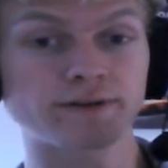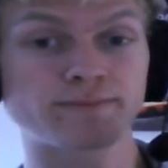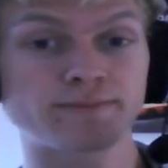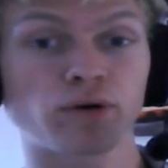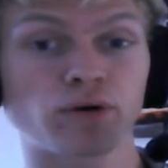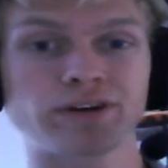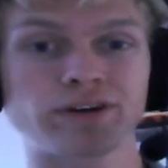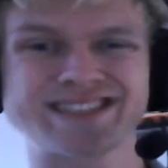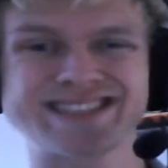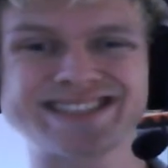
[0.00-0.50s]

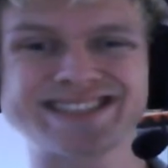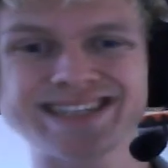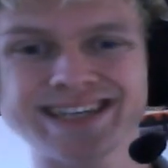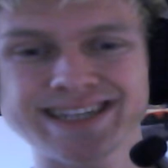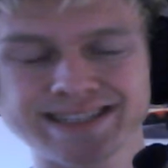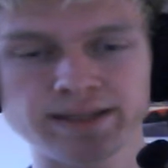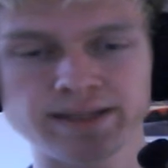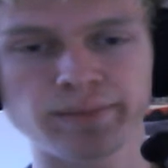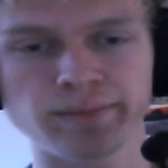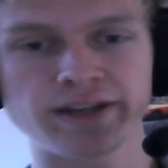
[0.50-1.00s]
per
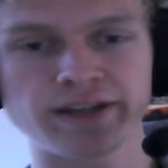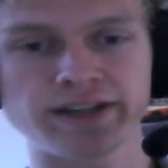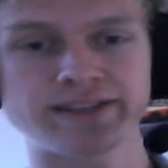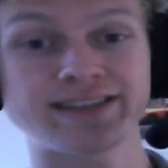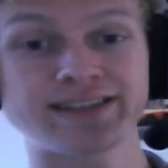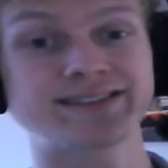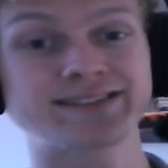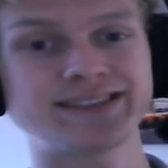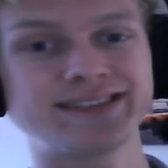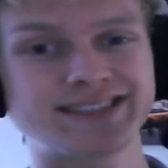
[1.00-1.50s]
60 minutes.
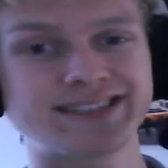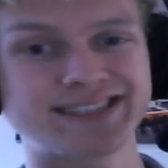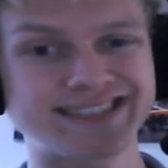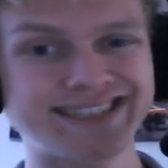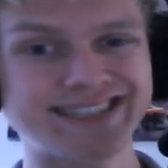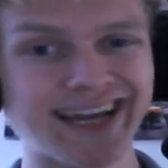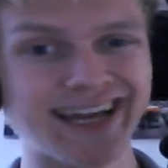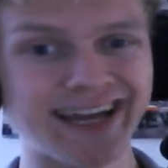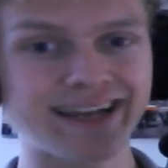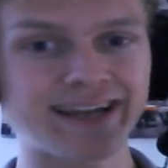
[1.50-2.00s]
That's
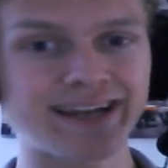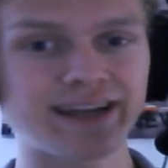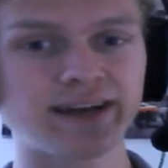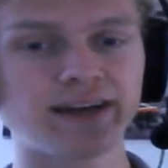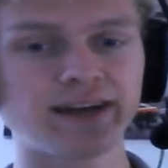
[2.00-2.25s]
insane.